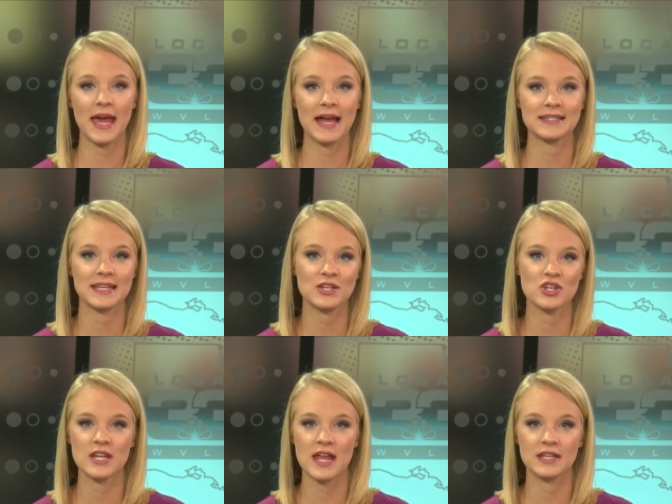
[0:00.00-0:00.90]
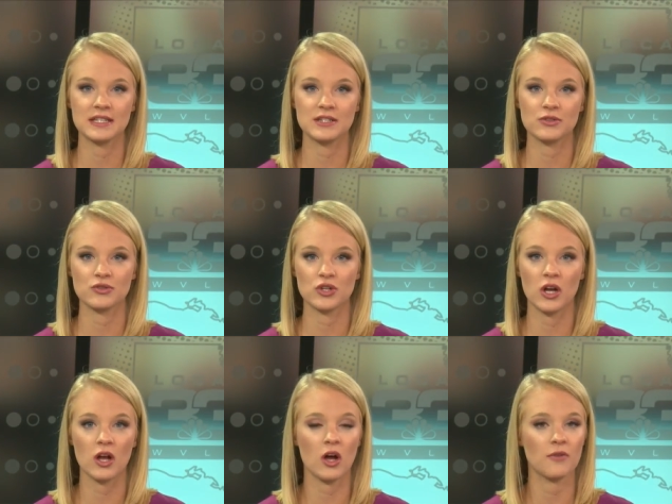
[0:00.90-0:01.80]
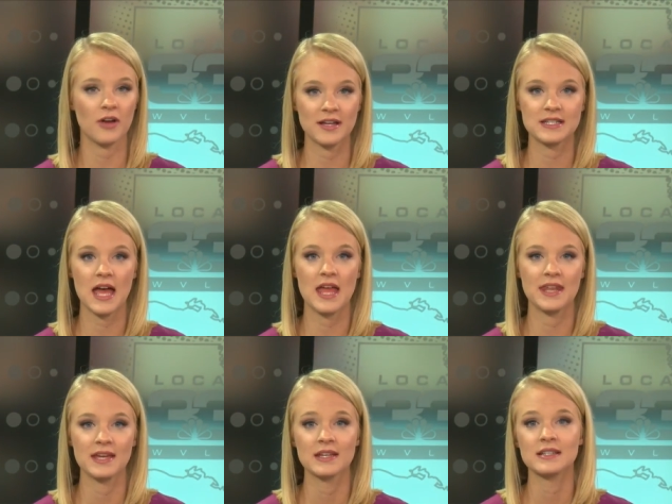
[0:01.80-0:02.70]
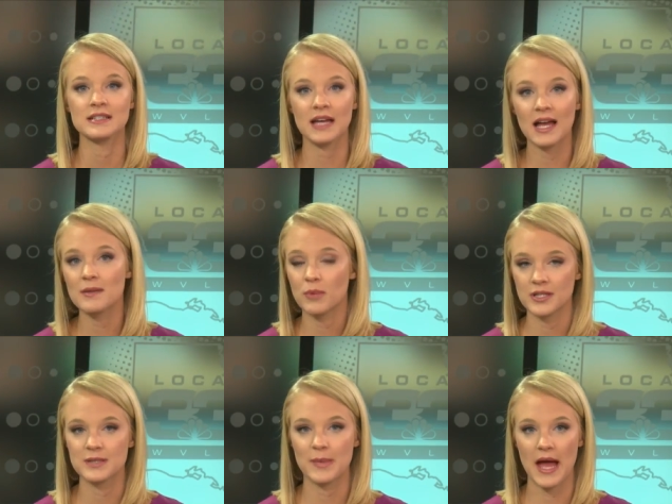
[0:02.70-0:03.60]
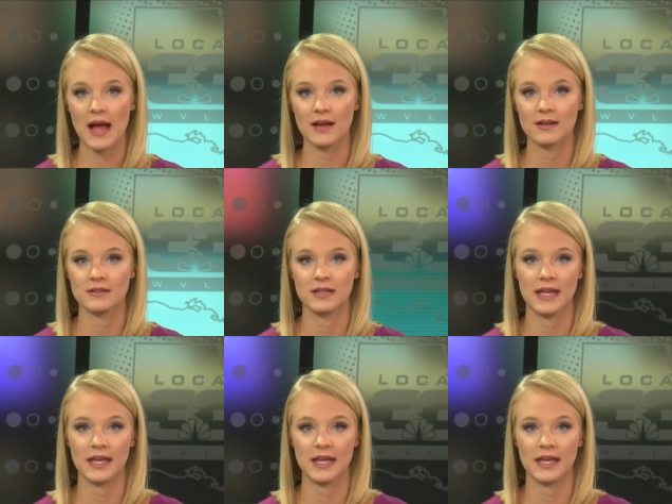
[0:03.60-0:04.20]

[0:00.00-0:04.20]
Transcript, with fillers: cat stationed at a diesel truck off I-10, died months back.